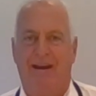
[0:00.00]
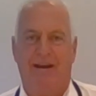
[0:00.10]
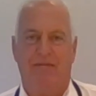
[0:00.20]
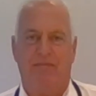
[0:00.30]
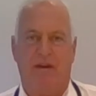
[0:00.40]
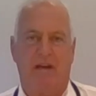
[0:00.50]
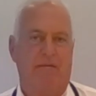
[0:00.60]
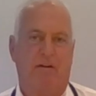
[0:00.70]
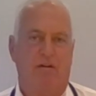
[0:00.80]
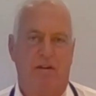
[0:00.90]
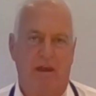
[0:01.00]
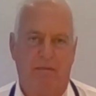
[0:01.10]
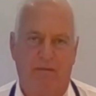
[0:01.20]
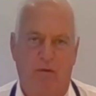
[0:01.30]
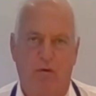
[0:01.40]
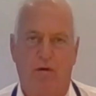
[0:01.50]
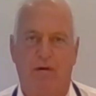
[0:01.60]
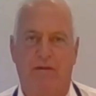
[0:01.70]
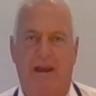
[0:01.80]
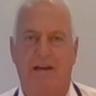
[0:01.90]
And they never heard of that
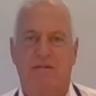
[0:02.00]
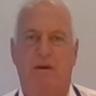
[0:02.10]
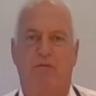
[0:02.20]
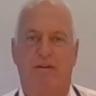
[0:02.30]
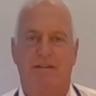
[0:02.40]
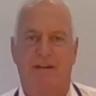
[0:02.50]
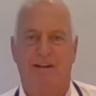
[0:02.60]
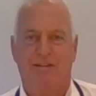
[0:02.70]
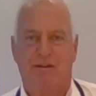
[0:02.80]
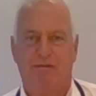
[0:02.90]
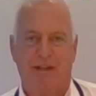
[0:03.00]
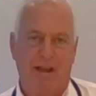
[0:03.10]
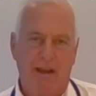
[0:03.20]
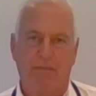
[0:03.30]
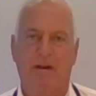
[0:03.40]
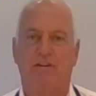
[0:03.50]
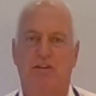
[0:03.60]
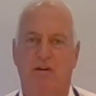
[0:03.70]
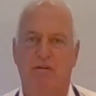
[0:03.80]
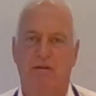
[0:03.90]
before. They asked me what's in it. So today I'm going to
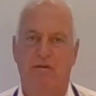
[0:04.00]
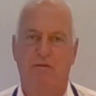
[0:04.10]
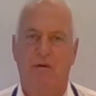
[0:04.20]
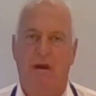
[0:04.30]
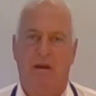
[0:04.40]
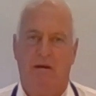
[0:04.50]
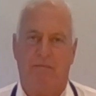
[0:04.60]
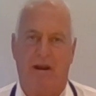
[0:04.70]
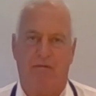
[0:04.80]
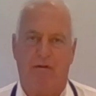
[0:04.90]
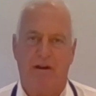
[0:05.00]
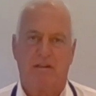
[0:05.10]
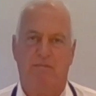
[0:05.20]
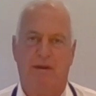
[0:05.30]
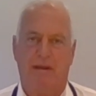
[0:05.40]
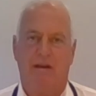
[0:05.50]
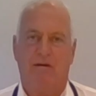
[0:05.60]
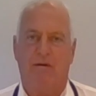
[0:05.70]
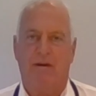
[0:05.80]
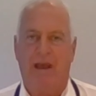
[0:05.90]
show you my recipe
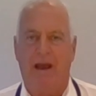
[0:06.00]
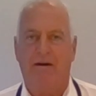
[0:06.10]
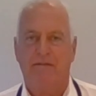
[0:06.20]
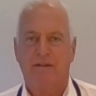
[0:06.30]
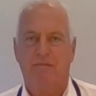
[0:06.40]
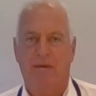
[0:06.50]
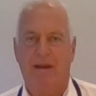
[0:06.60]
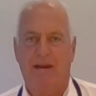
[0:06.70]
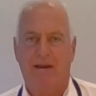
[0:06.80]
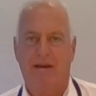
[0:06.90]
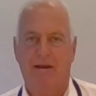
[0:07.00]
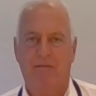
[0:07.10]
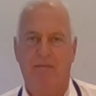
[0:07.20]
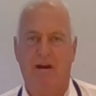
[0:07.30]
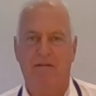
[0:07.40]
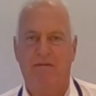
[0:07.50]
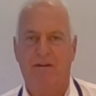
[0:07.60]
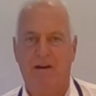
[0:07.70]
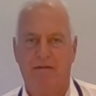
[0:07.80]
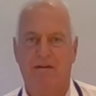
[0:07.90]
on how to make my
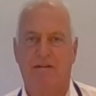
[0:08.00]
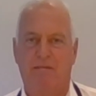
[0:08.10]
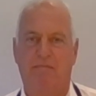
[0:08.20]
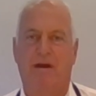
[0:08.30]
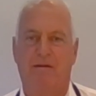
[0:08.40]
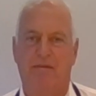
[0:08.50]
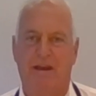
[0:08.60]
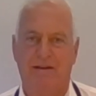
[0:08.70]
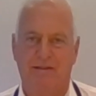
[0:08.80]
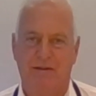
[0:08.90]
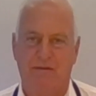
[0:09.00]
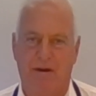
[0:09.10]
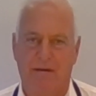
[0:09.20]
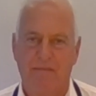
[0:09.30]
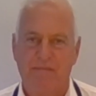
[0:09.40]
favorite better than tuna.